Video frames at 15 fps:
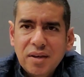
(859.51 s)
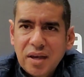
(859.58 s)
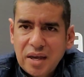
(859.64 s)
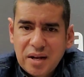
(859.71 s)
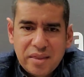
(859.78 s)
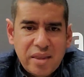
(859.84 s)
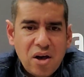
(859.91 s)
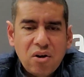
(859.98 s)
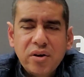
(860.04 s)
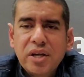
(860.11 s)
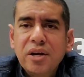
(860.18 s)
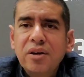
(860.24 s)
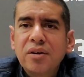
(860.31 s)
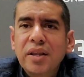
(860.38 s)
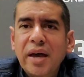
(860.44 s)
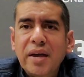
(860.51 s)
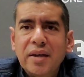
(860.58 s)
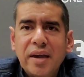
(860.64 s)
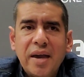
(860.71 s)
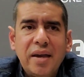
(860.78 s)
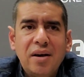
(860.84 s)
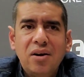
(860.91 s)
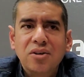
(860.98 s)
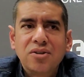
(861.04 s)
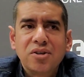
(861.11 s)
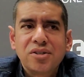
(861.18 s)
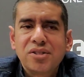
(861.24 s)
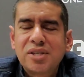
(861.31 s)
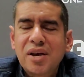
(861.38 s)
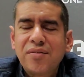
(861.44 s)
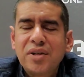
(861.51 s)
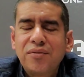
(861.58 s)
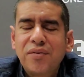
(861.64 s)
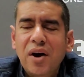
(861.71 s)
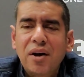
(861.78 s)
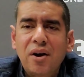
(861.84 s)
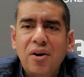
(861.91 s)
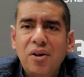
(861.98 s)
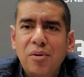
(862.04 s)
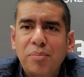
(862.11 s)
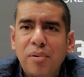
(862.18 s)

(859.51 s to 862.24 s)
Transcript: and they'll hear like a $175